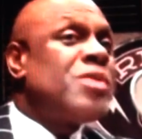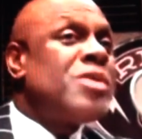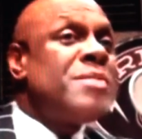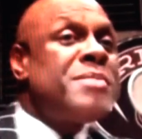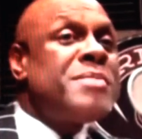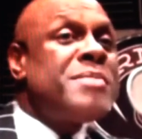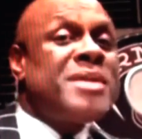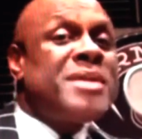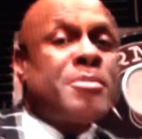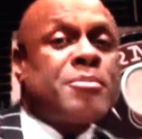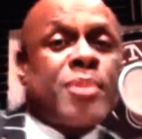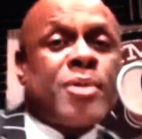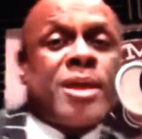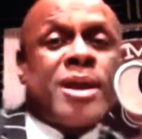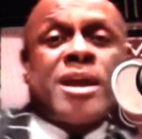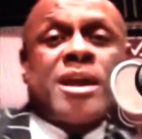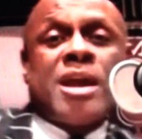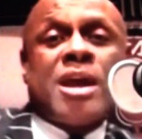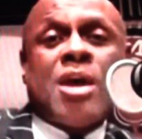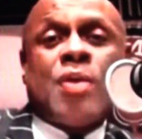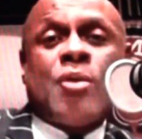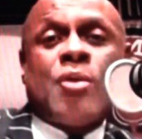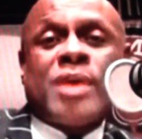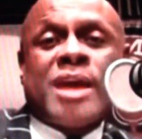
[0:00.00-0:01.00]
one minute
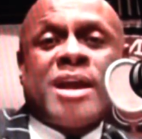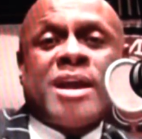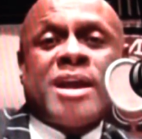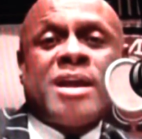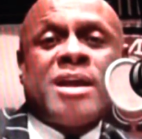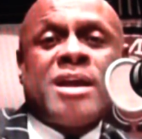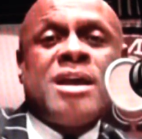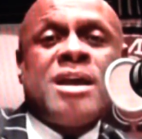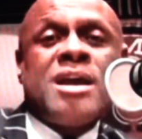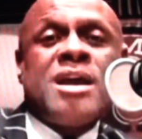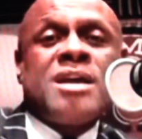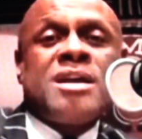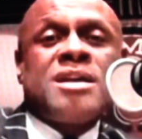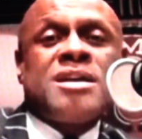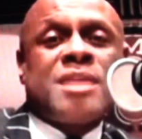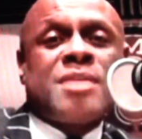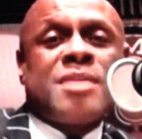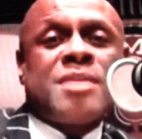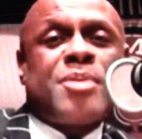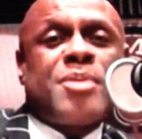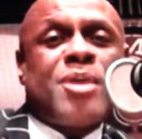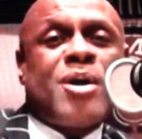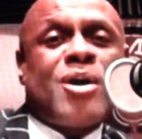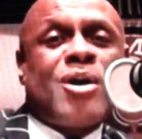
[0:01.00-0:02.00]
break, y'all. We got to
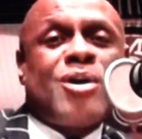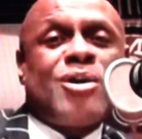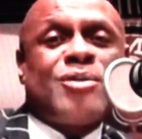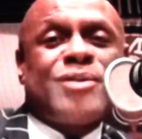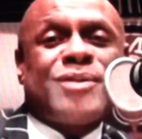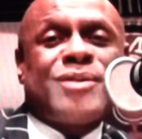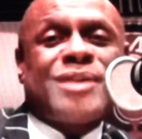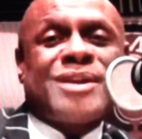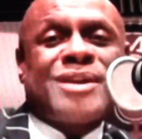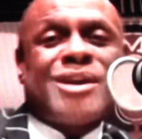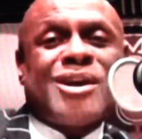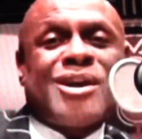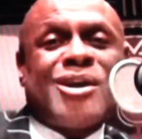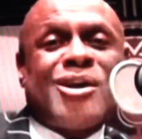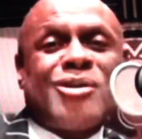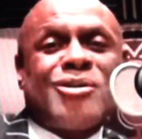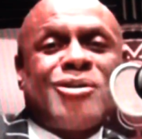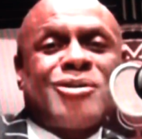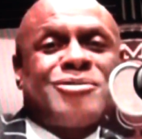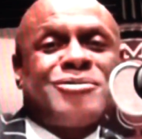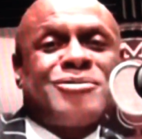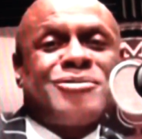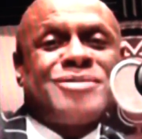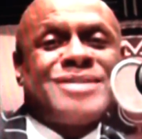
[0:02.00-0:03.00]
take a pause for the
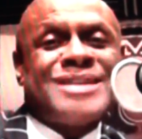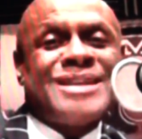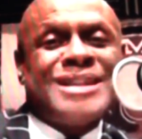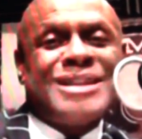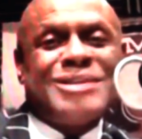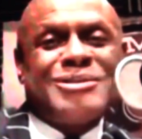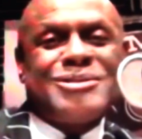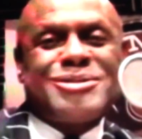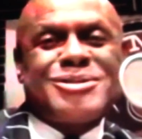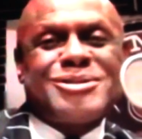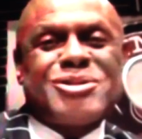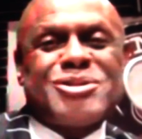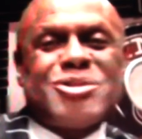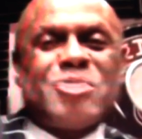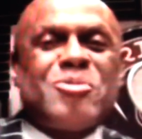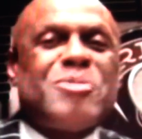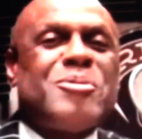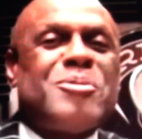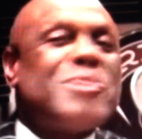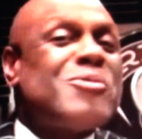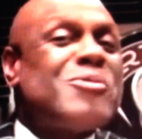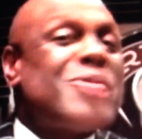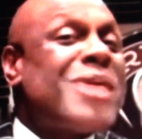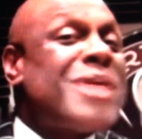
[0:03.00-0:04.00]
call. Going to sell a little
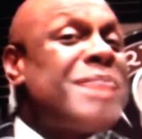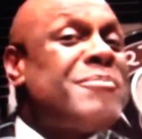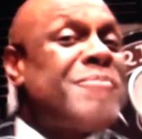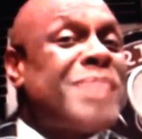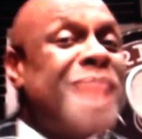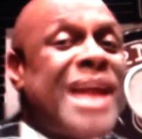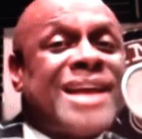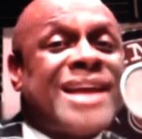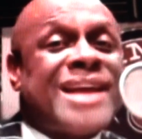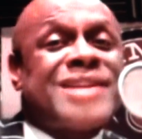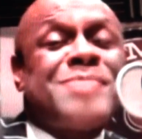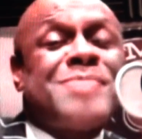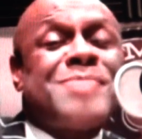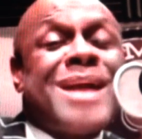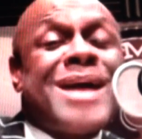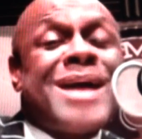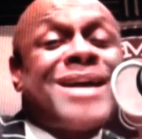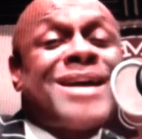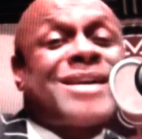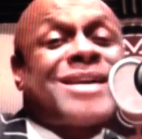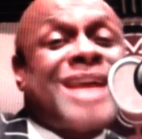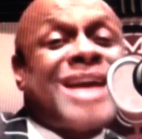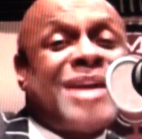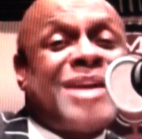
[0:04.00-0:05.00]
soap. We'll be right back at the
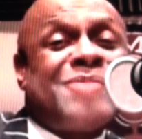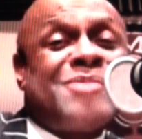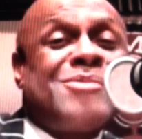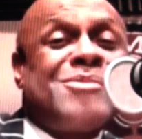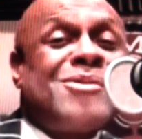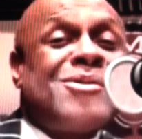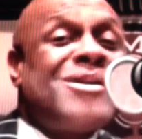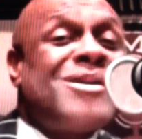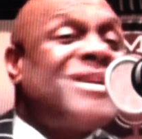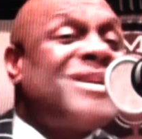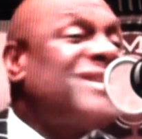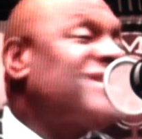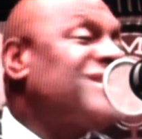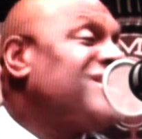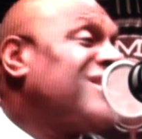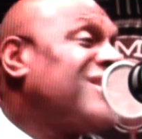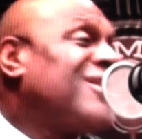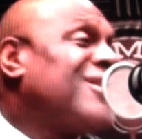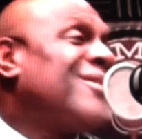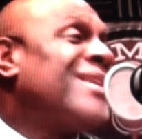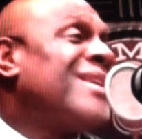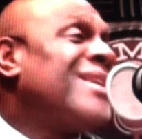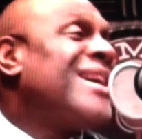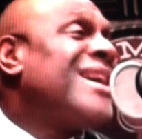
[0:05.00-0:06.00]
Michael Colyar Morning
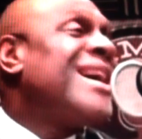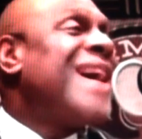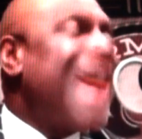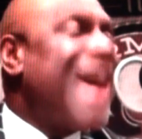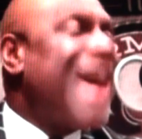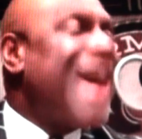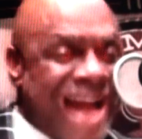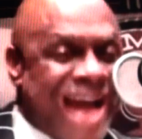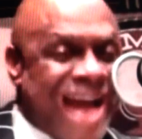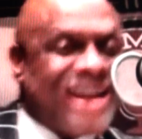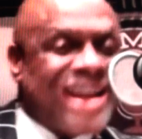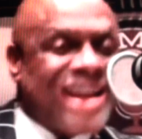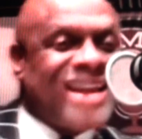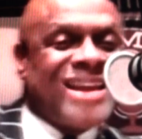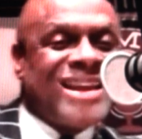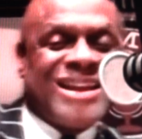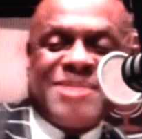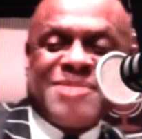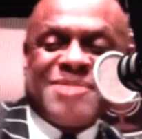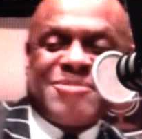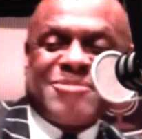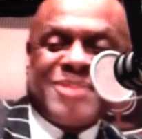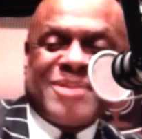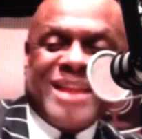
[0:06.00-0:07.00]
Show. I, I get,
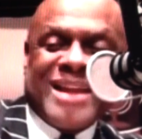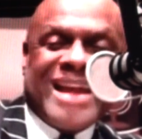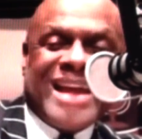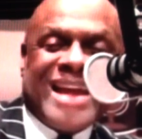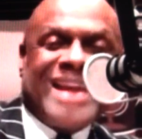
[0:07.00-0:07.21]
get, up, up